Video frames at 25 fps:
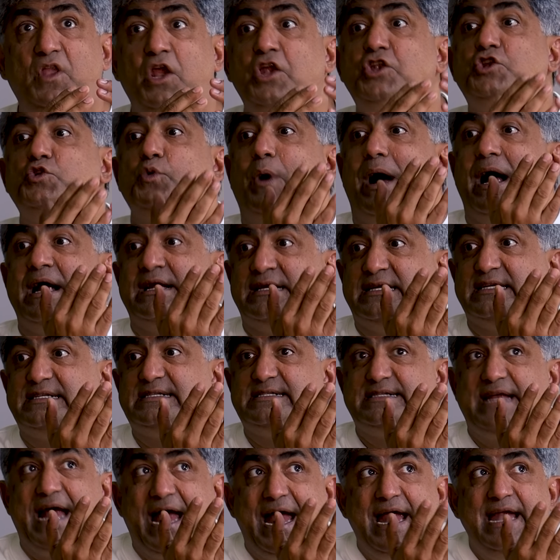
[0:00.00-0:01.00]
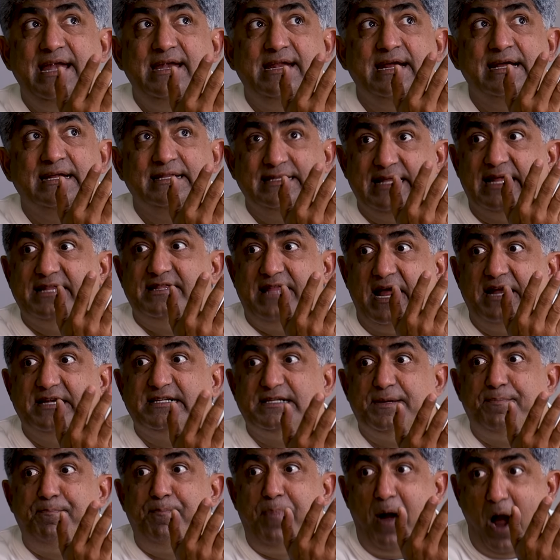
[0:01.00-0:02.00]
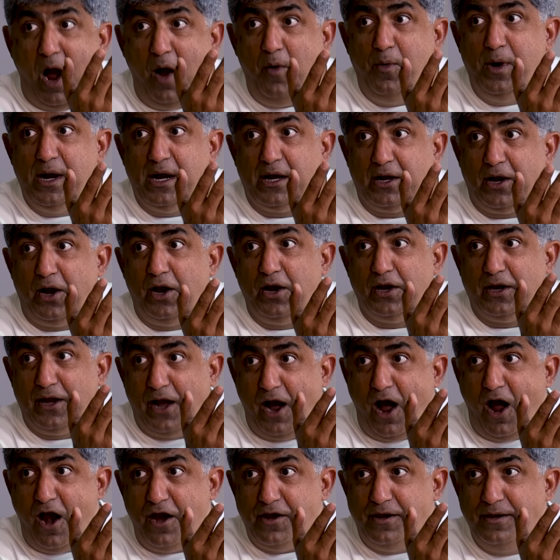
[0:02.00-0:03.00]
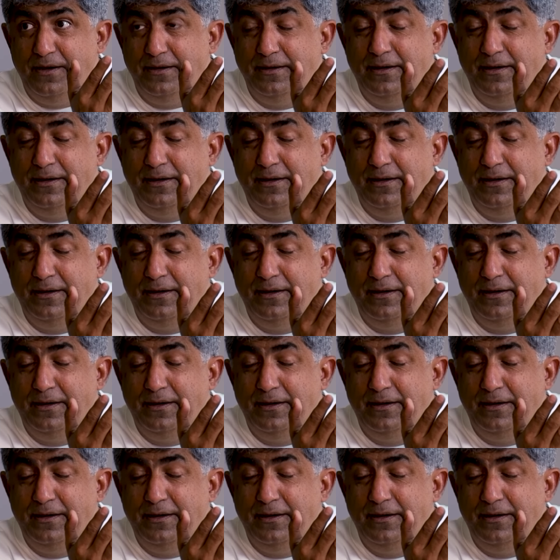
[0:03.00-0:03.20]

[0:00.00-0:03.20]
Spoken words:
to understand that there is a power called God.